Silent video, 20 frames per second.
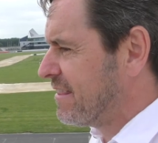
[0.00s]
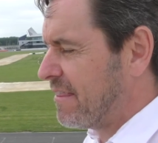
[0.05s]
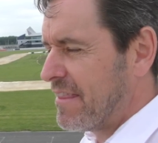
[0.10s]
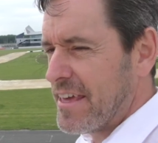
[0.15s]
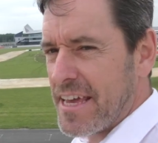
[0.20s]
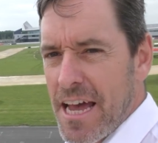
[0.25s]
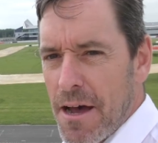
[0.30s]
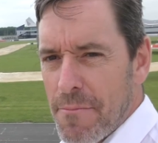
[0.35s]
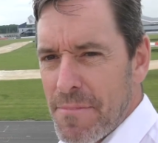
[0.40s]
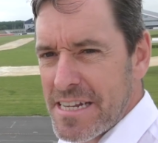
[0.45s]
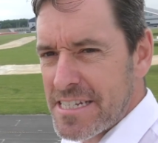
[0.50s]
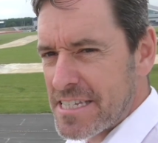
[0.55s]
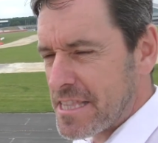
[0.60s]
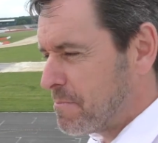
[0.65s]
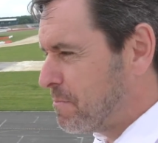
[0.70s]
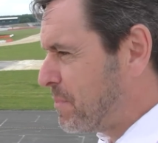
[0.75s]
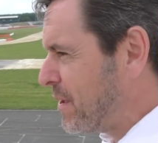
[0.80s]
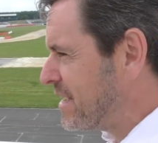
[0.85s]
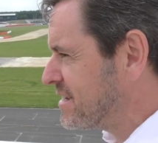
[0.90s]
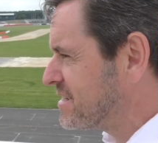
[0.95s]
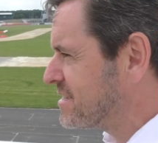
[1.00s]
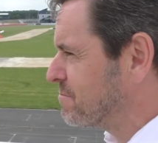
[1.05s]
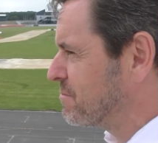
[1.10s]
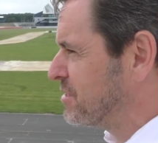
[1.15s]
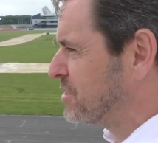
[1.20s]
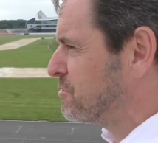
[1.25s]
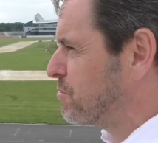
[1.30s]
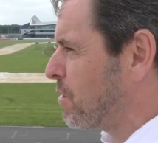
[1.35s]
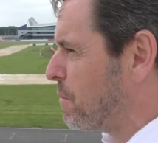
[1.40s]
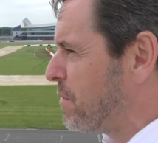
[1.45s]
then they come into the pits and
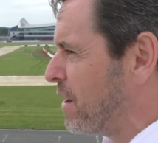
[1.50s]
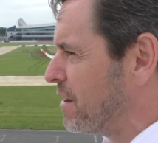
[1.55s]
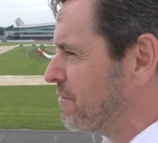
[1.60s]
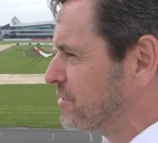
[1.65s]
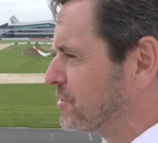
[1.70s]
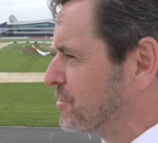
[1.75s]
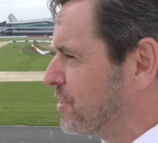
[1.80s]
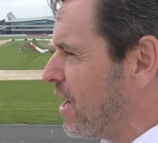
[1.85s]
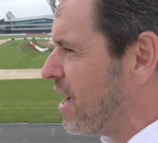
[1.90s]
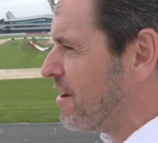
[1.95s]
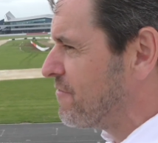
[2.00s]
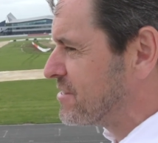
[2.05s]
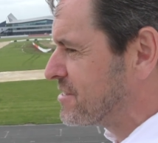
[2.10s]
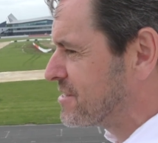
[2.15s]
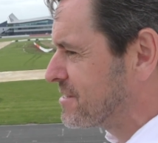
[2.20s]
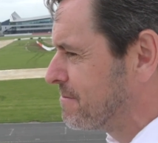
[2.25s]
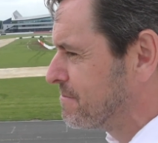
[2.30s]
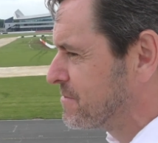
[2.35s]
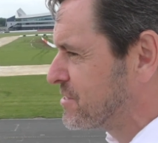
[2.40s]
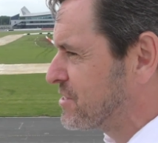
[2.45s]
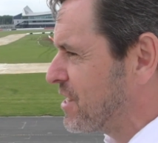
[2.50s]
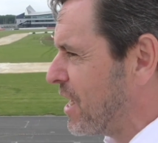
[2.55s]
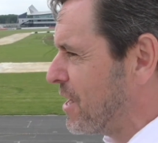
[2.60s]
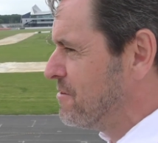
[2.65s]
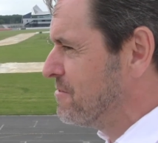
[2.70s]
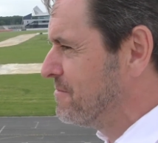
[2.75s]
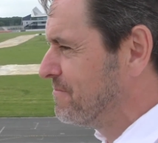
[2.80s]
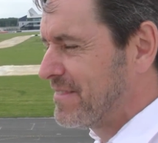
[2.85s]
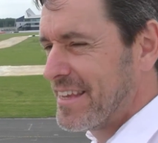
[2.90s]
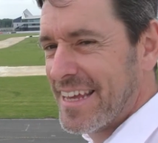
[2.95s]
we swap over drivers.
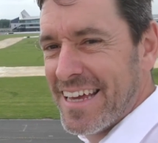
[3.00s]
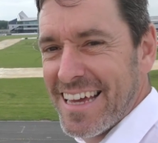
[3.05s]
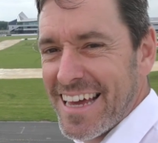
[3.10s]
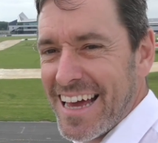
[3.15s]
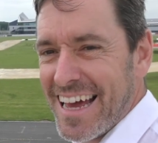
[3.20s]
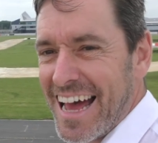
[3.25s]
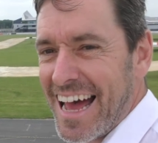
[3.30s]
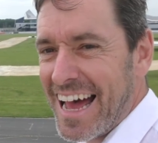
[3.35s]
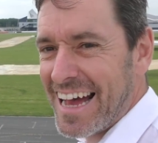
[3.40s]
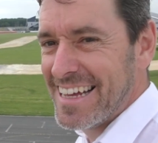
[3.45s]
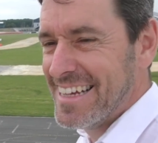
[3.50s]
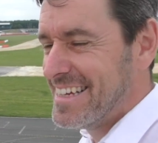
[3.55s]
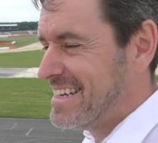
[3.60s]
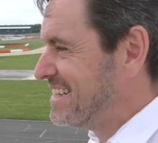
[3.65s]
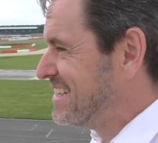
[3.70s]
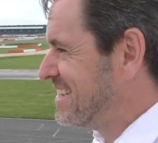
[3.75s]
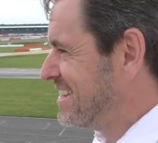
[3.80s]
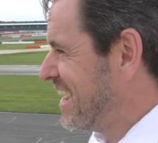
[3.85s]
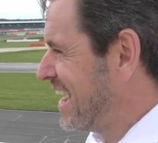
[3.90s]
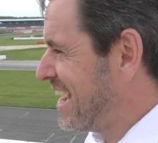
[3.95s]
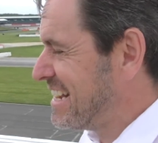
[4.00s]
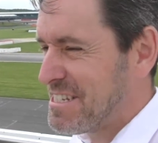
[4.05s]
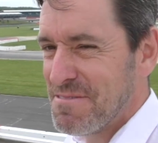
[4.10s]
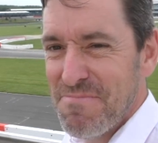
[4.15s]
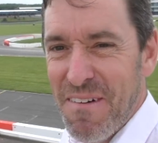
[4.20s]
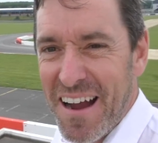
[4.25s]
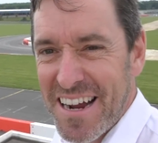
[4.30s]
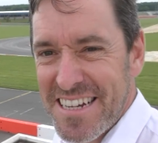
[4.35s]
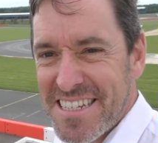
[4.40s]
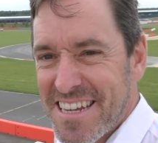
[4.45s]
So it's
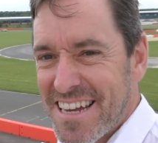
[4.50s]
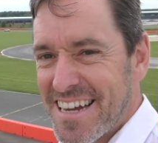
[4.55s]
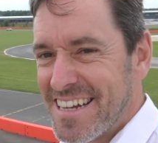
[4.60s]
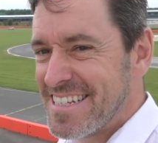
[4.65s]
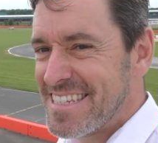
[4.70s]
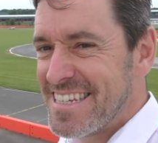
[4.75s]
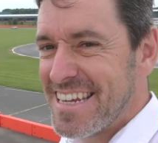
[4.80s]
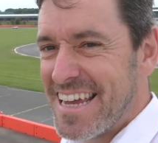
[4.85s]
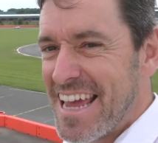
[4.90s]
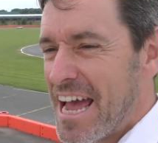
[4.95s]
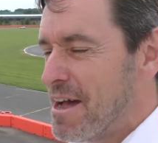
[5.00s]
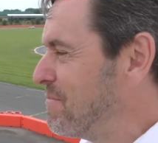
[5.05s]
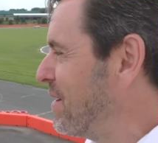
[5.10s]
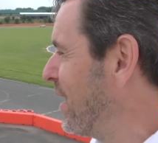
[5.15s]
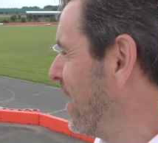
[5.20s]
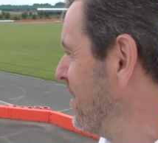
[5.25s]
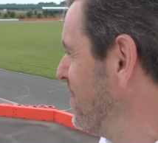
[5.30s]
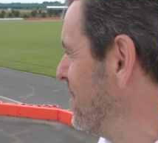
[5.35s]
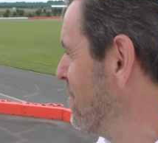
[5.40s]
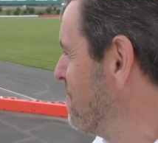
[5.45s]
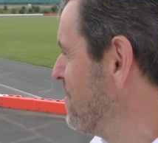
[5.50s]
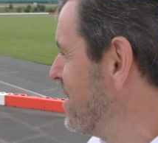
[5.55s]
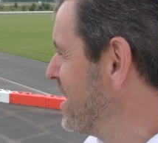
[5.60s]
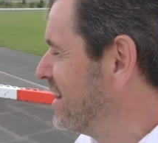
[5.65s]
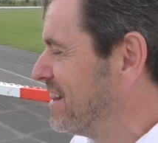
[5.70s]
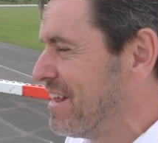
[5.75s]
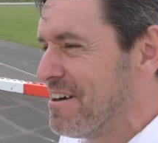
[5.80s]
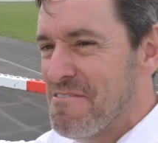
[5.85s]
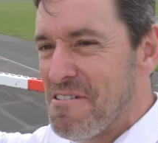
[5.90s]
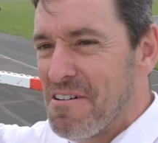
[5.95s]
my turn to get behind the
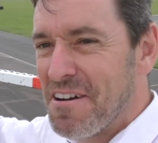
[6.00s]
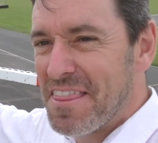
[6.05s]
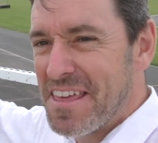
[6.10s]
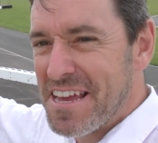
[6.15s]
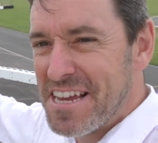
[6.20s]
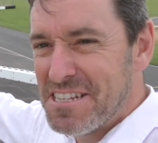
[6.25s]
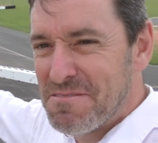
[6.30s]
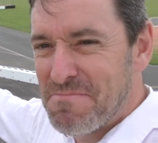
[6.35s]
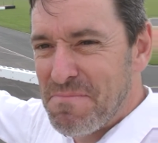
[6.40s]
wheel of one of these